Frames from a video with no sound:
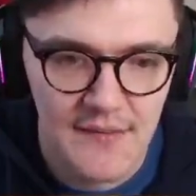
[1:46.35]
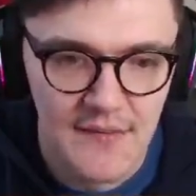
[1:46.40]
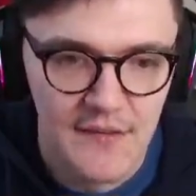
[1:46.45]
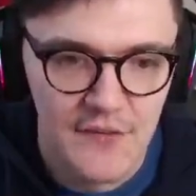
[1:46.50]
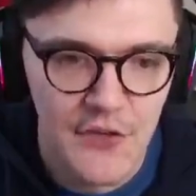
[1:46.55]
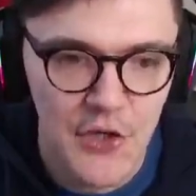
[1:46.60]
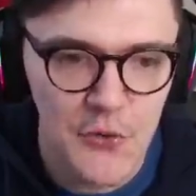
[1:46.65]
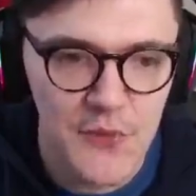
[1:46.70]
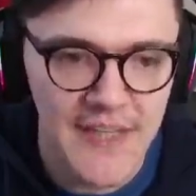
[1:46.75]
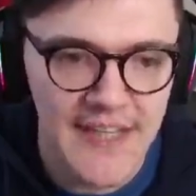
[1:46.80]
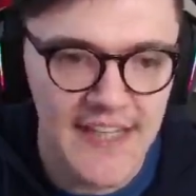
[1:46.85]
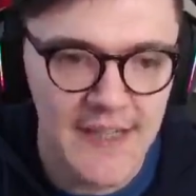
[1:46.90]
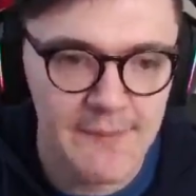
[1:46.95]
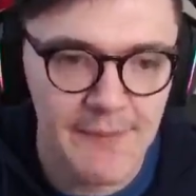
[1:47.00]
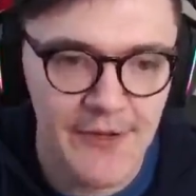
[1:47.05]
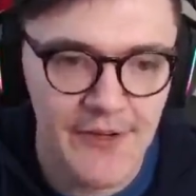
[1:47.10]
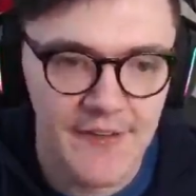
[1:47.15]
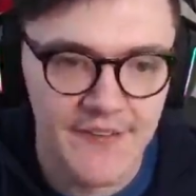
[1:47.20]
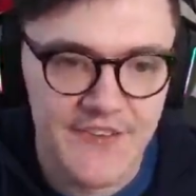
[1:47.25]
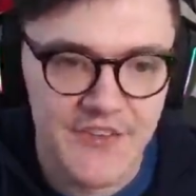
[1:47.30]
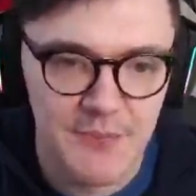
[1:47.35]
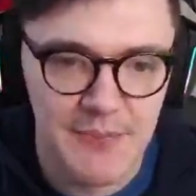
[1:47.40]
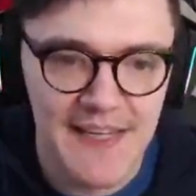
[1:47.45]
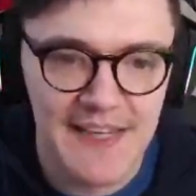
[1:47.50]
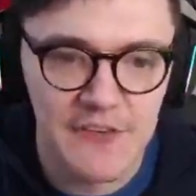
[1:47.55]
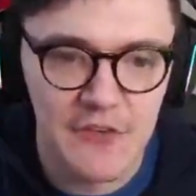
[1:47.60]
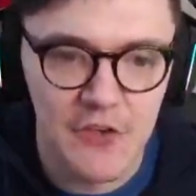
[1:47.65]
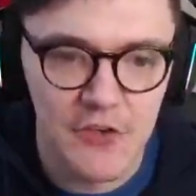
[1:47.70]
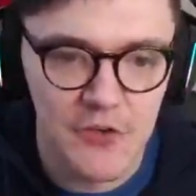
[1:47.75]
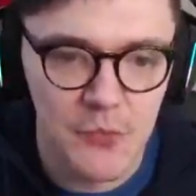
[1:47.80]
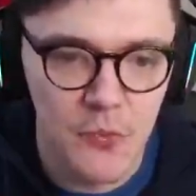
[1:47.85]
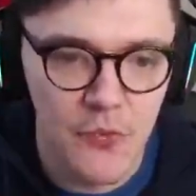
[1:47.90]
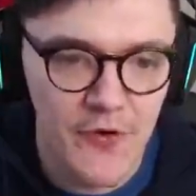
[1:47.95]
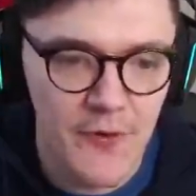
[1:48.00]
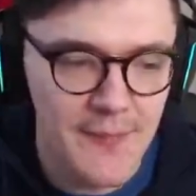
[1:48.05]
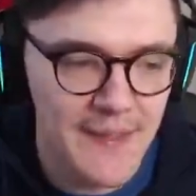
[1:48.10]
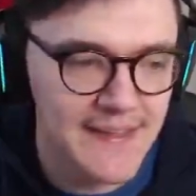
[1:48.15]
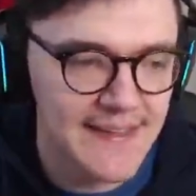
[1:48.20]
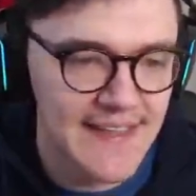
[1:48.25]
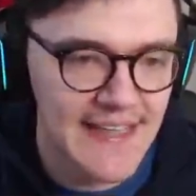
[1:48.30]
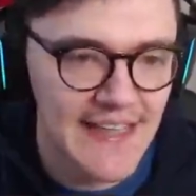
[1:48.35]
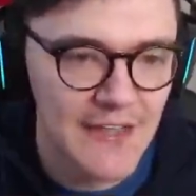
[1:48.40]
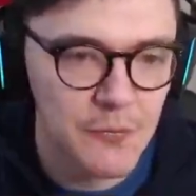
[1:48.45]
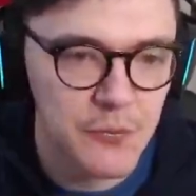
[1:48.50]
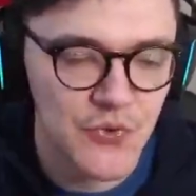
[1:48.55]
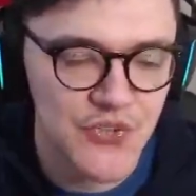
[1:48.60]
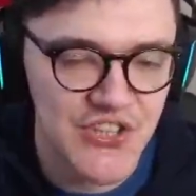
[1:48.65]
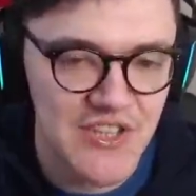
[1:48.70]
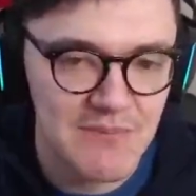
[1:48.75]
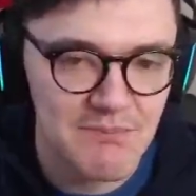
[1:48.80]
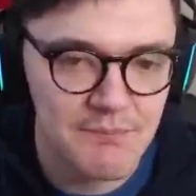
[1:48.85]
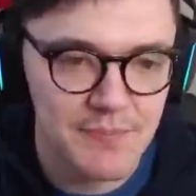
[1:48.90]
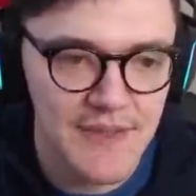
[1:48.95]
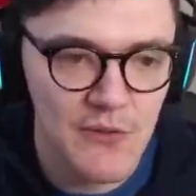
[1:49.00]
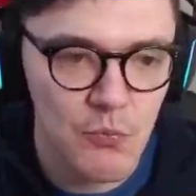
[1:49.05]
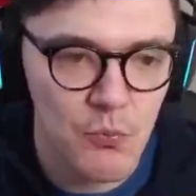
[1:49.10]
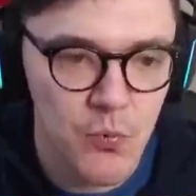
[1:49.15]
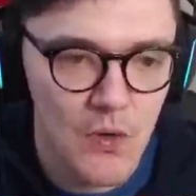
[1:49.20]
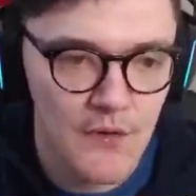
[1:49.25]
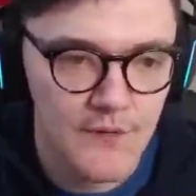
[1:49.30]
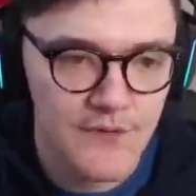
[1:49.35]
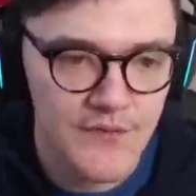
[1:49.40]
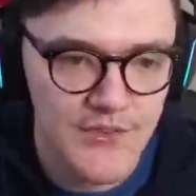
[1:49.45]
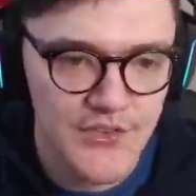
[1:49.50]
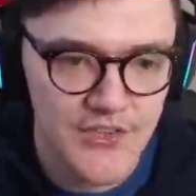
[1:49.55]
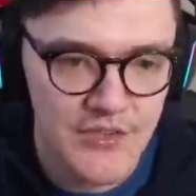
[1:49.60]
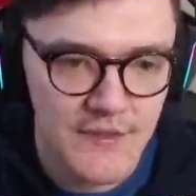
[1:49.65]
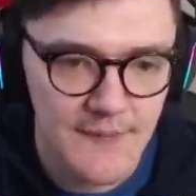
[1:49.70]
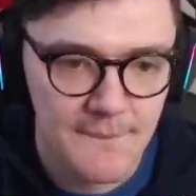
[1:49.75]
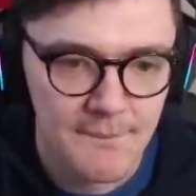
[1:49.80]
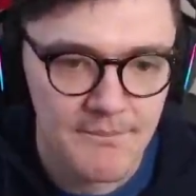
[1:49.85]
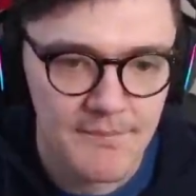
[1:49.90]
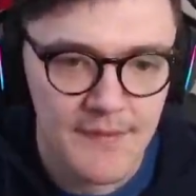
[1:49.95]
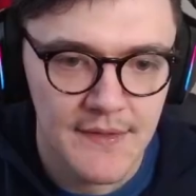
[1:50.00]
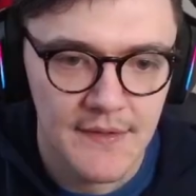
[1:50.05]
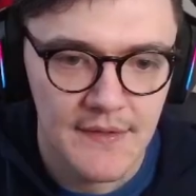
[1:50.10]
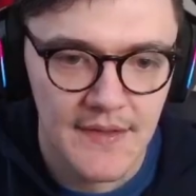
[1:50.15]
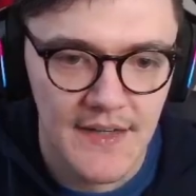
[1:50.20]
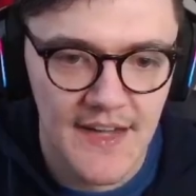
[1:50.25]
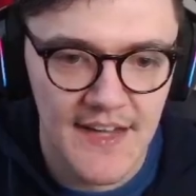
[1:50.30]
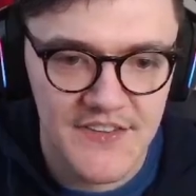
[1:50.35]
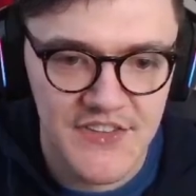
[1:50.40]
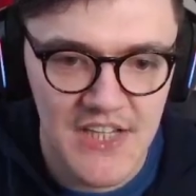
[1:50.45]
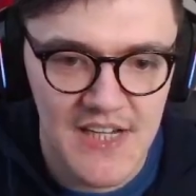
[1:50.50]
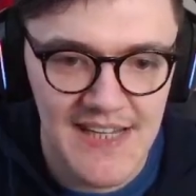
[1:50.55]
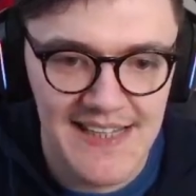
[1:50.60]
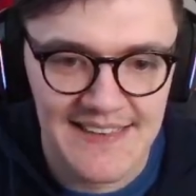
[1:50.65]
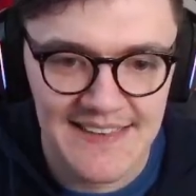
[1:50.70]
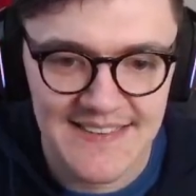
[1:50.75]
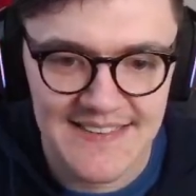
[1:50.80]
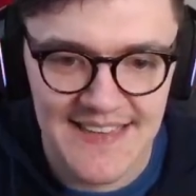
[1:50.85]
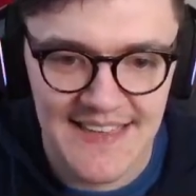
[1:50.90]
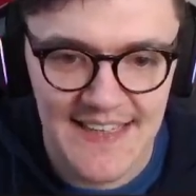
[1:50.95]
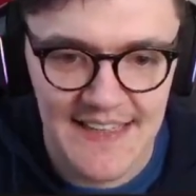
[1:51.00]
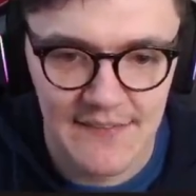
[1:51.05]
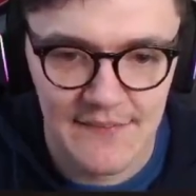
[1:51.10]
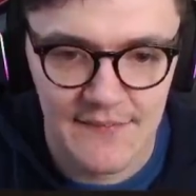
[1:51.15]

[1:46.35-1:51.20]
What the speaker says: No kick perks, so Plague not going to worry about the kick. Will simply want a dying state.